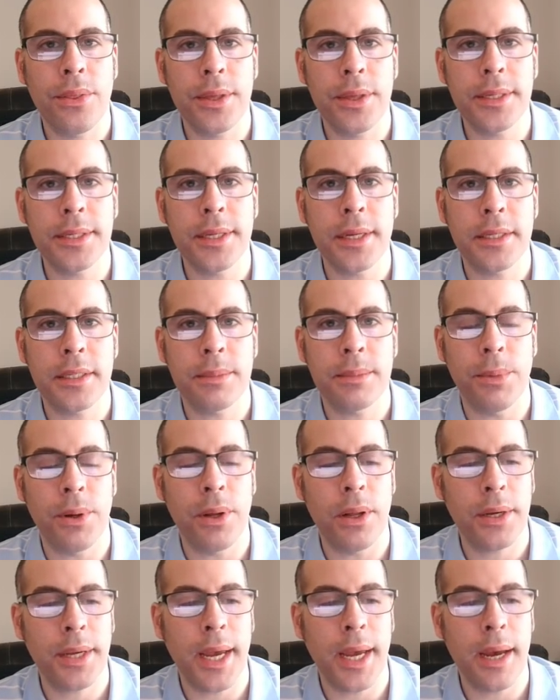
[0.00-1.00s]
This is a
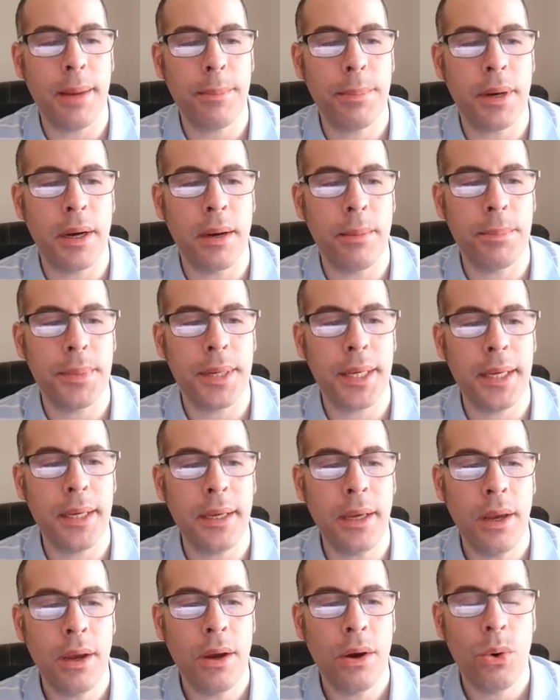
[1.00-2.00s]
small cap
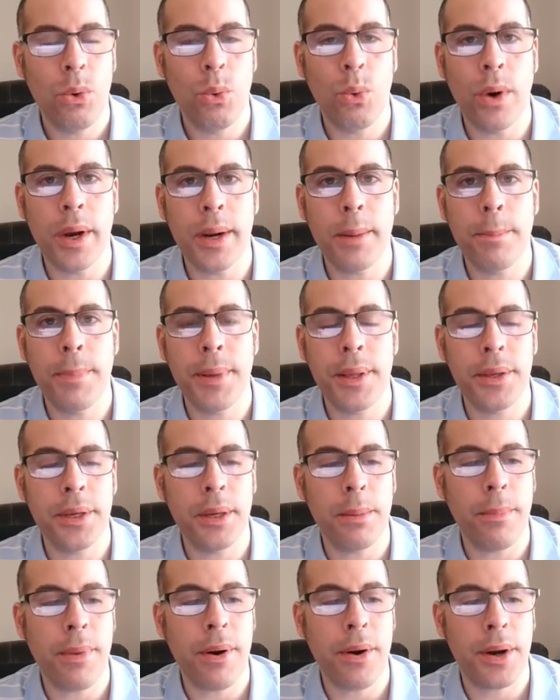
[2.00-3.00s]
company, 1
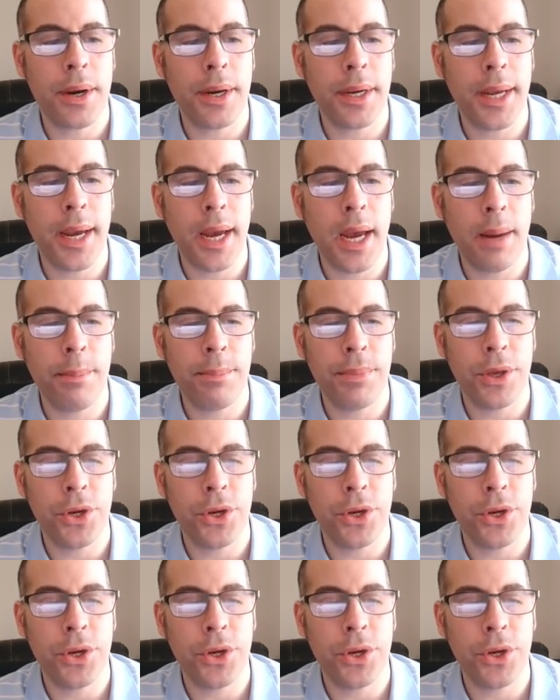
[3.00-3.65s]
billion market cap.